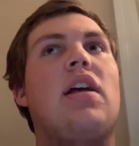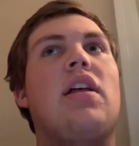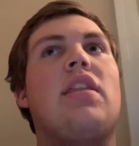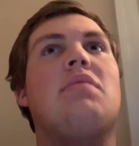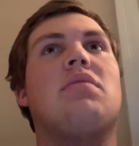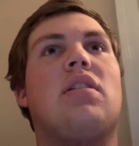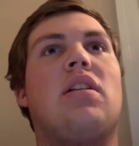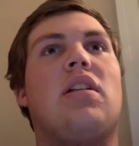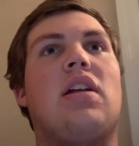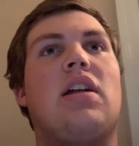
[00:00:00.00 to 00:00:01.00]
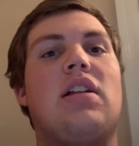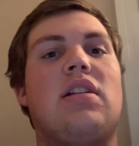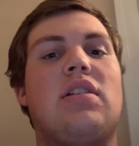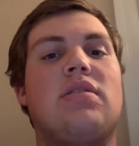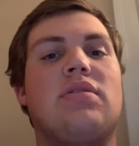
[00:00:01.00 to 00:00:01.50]
they will,
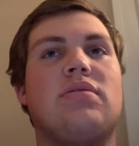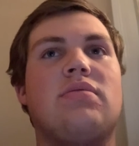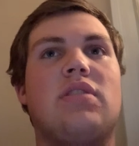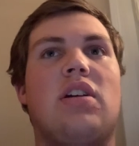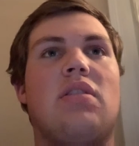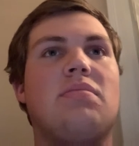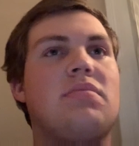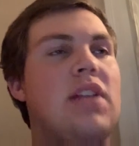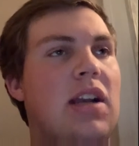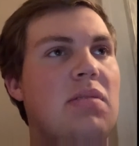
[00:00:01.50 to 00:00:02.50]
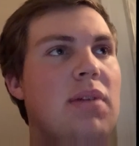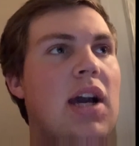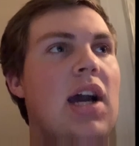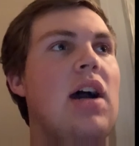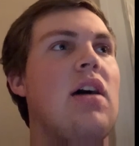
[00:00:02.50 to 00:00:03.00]
take a
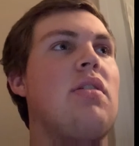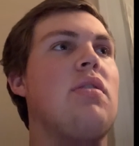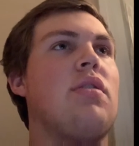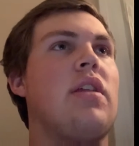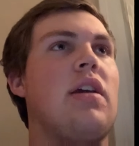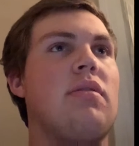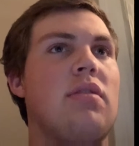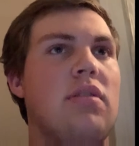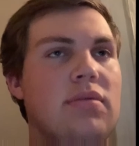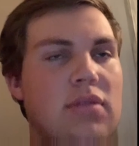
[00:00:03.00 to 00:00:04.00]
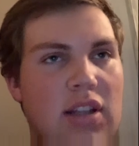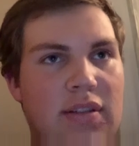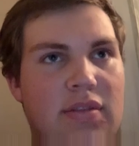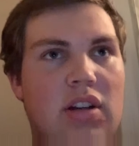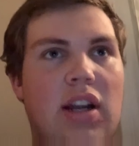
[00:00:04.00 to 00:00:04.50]
bow or they will
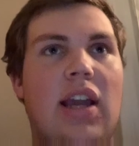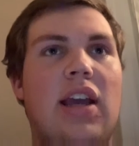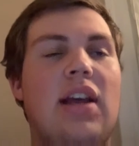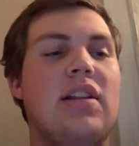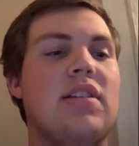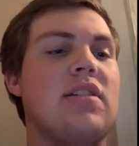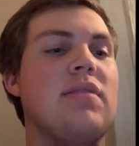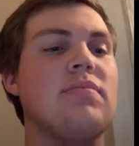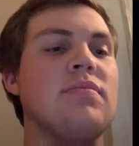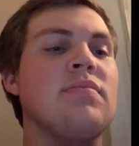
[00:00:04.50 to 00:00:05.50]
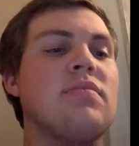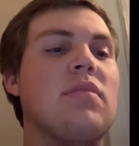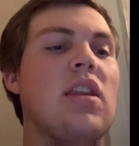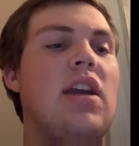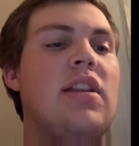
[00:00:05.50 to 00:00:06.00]
lift their hands,
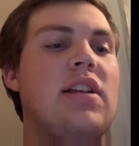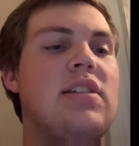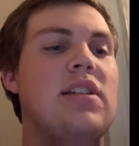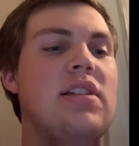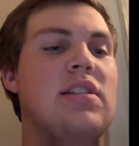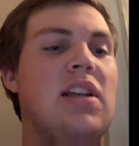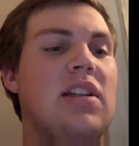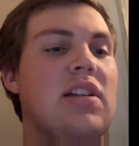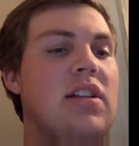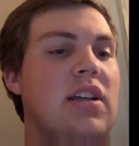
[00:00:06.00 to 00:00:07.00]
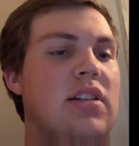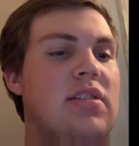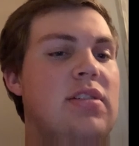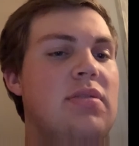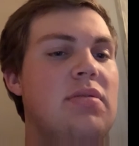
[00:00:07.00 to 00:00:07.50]
and this is signaling
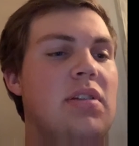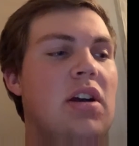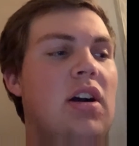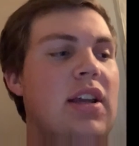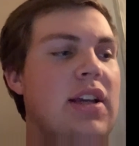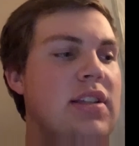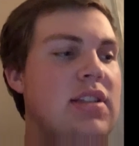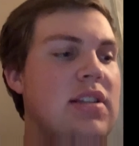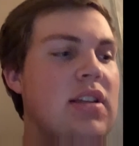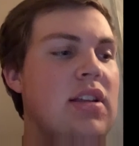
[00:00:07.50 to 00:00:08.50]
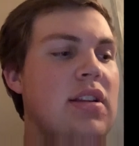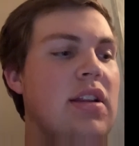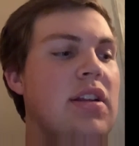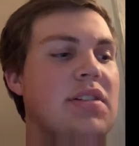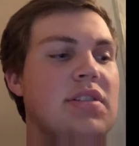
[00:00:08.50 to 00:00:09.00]
to the audience that
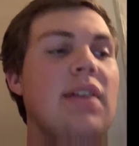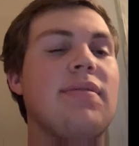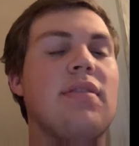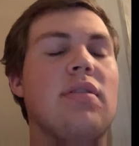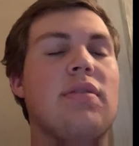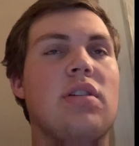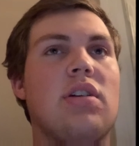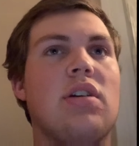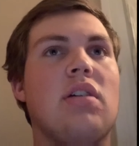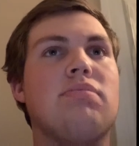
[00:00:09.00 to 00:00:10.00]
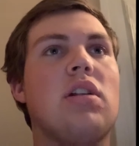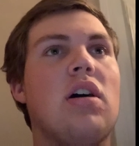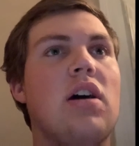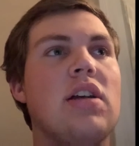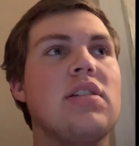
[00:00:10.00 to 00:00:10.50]
they're grateful for their
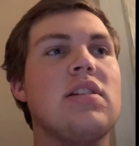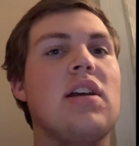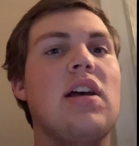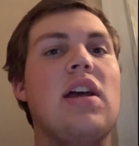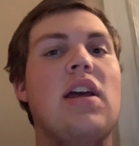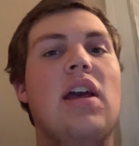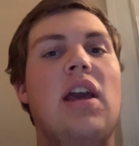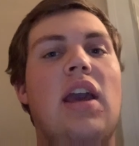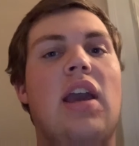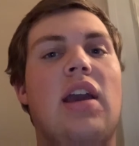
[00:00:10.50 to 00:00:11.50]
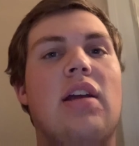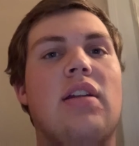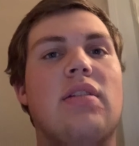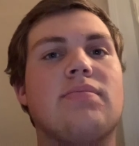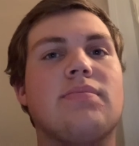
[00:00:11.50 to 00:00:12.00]
applause
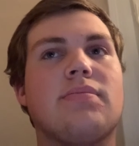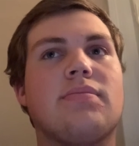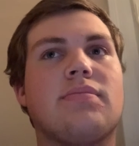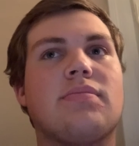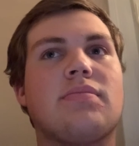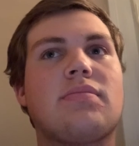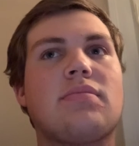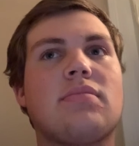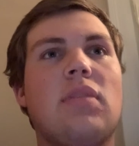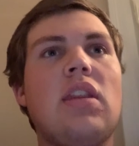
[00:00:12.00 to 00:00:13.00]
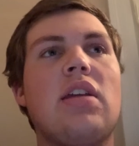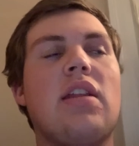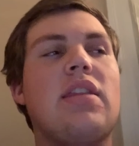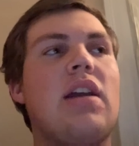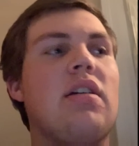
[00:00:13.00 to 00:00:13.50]
and
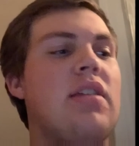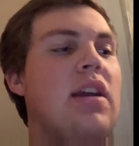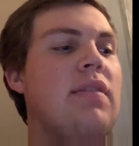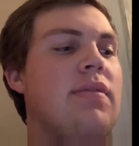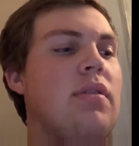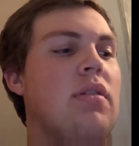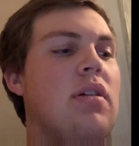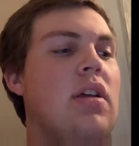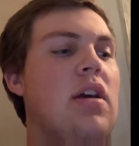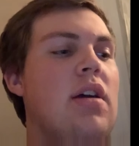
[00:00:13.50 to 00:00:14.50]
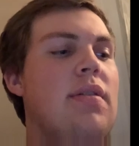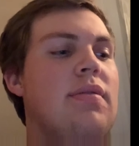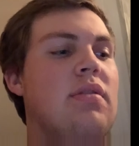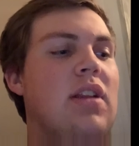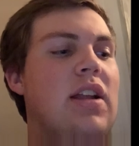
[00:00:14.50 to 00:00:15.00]
that they are thankful
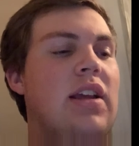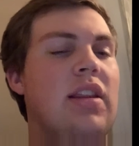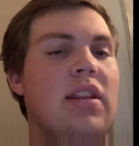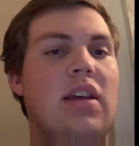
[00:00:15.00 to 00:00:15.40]
for letting